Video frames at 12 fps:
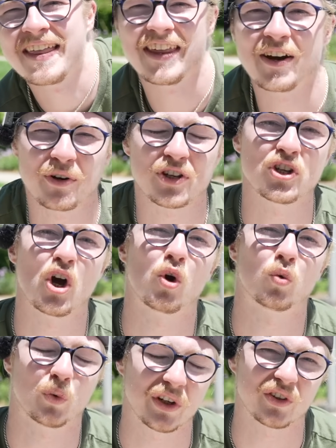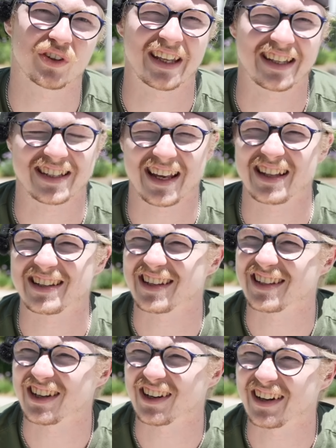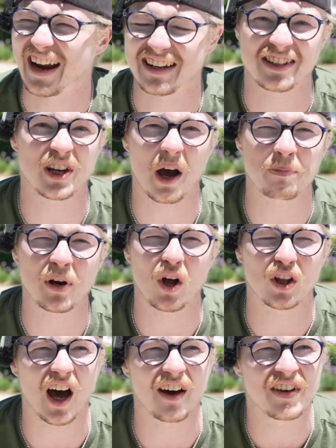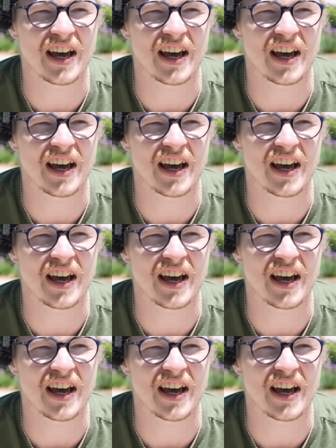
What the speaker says: there is no real consensus here. And to top it all off,